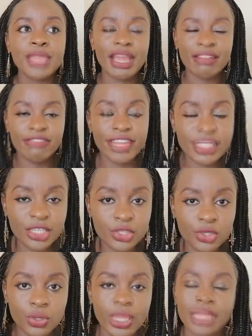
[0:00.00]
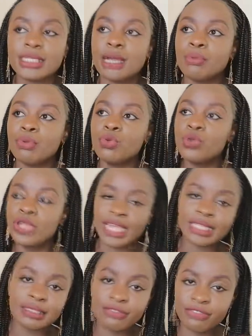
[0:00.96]
fighting to get up, who
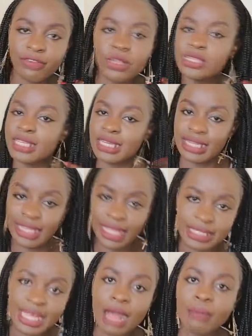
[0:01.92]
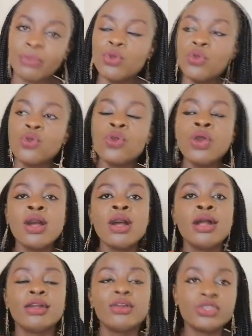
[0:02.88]
falls and gets up, who
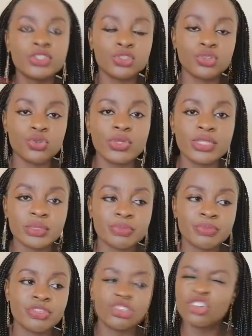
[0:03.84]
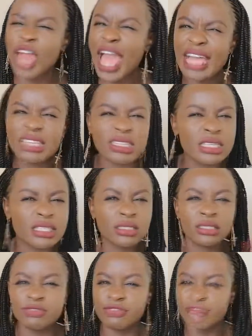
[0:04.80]
goes through stress and
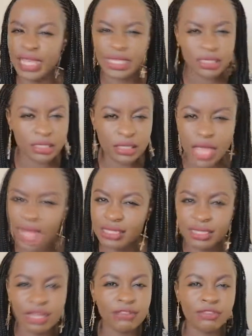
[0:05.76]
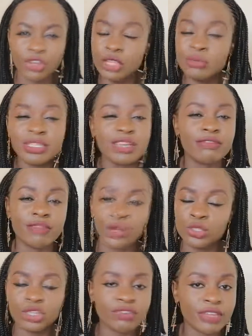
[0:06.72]
just finds herself or himself
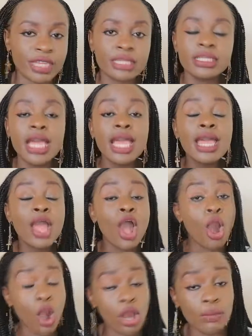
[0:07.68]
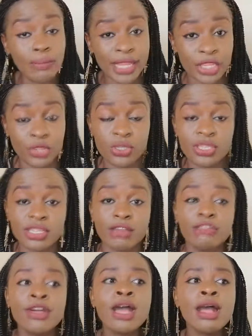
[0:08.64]
out of it all by
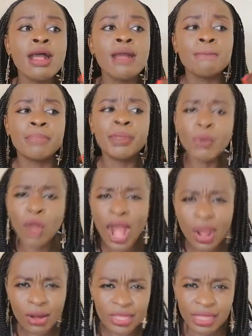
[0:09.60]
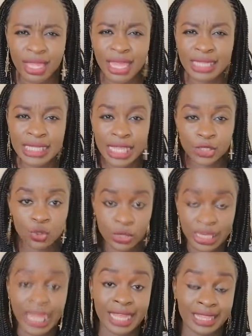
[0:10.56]
yourself, people out there tend to
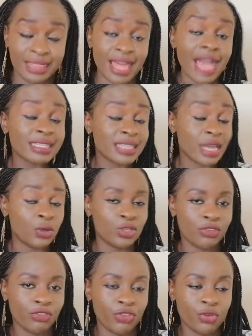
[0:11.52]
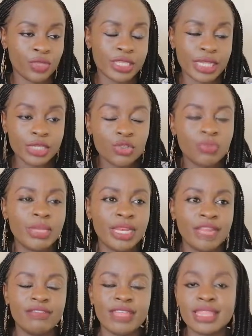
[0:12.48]
take that out of you. They tend to
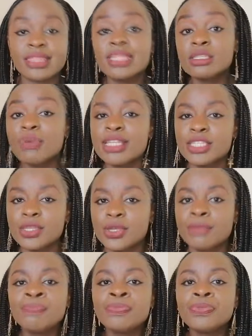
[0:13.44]
believe that this person